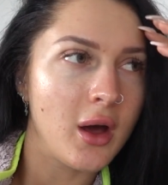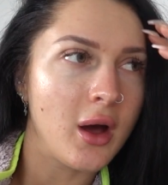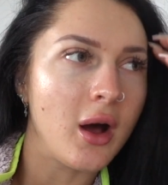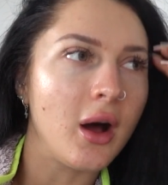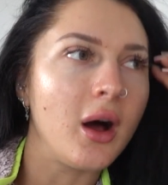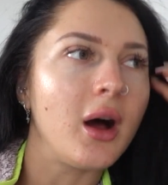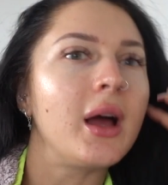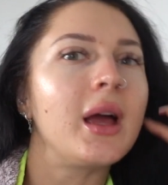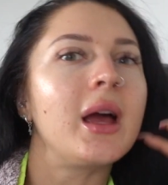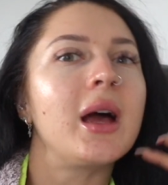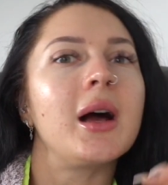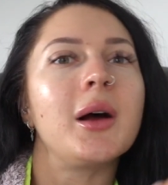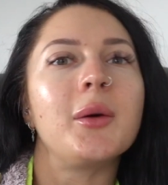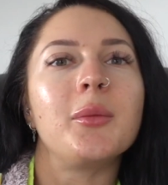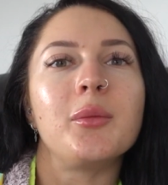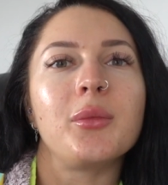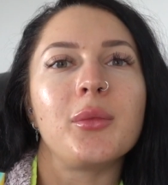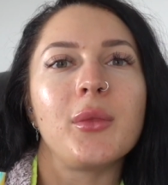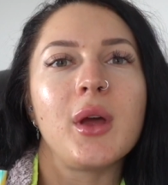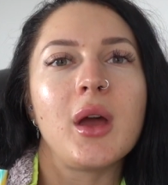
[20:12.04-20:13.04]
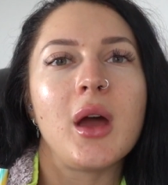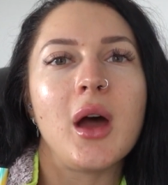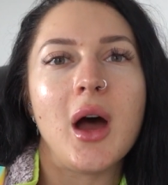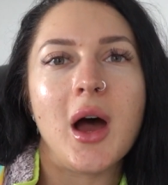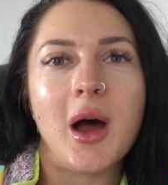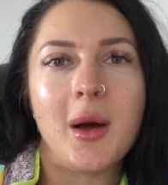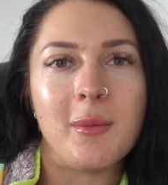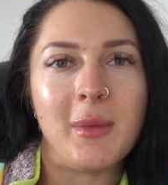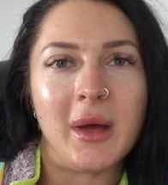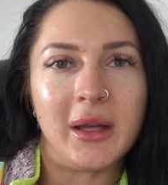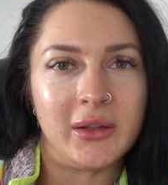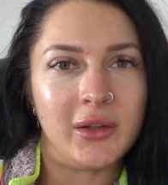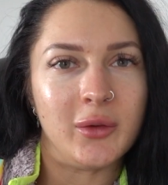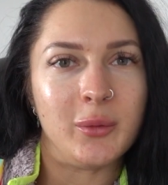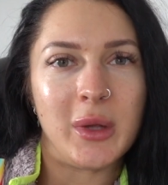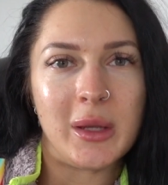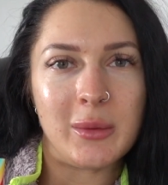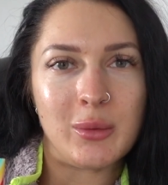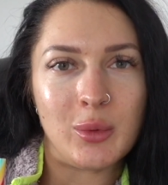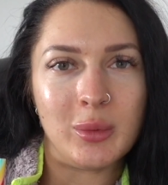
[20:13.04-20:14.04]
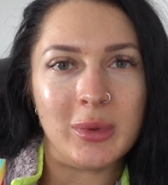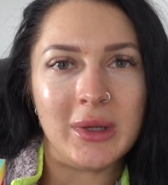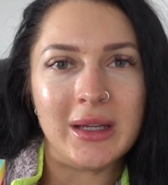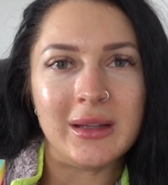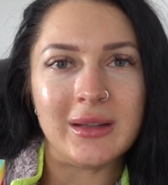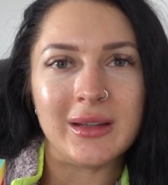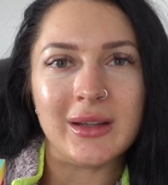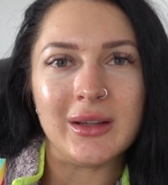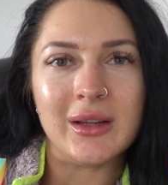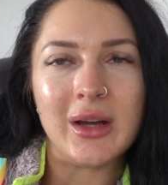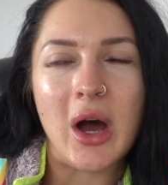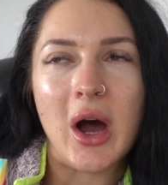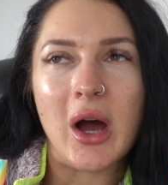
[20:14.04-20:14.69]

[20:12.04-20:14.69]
I am a massive people pleaser.